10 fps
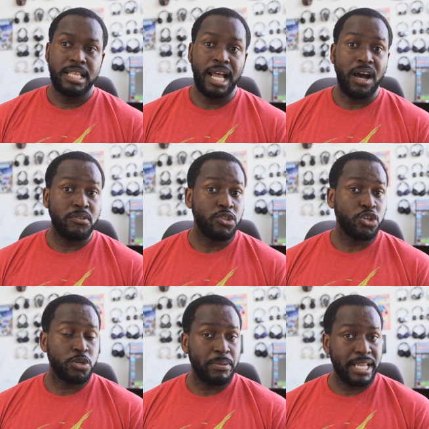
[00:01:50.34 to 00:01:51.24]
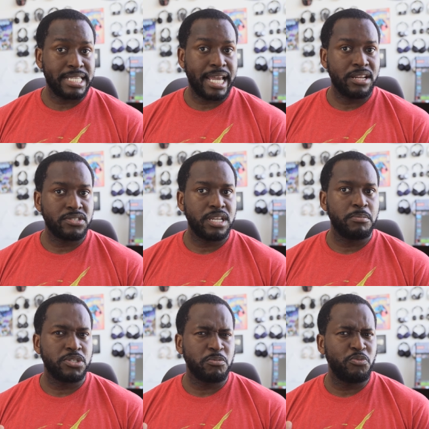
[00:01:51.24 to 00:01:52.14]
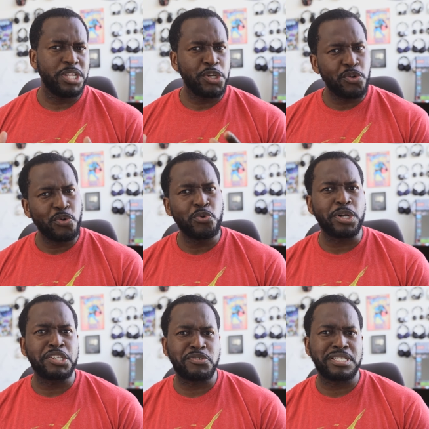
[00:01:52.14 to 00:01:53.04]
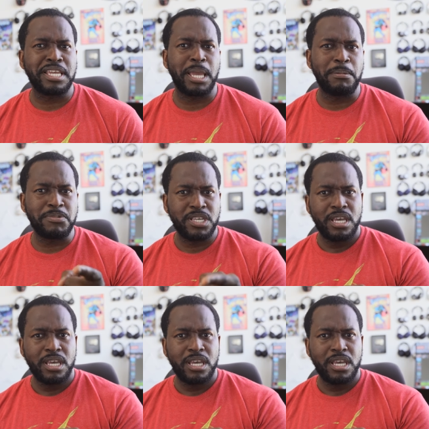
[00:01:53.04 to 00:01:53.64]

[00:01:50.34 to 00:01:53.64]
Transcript: Now, not AAA titles there, but some really cool, interesting games